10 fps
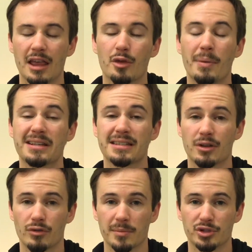The best
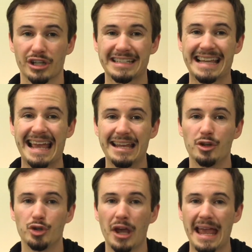encryption is
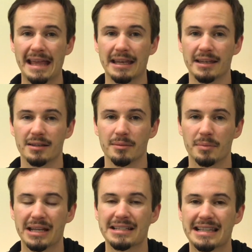end-to-end, -end,
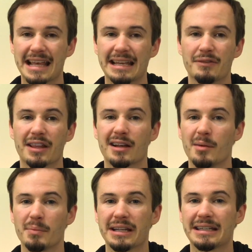because then even the
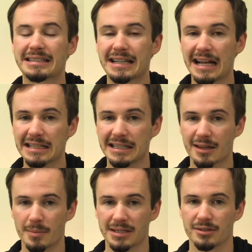company disguising
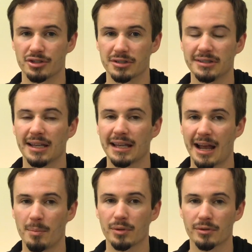the messages, like
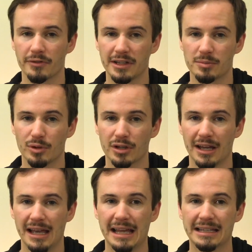Apple or Facebook,
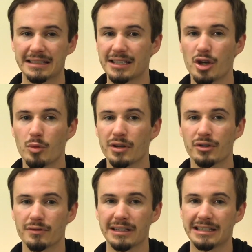doesn't know what you're
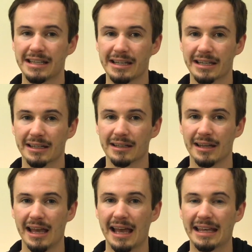really sending
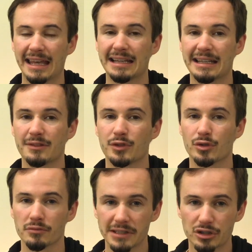and can't give
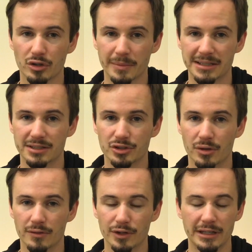your original message
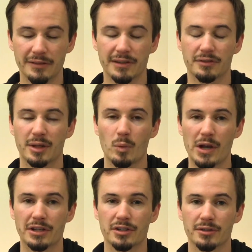over even if they
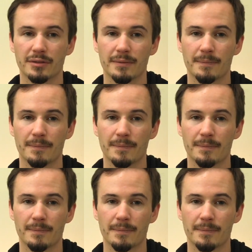wanted to.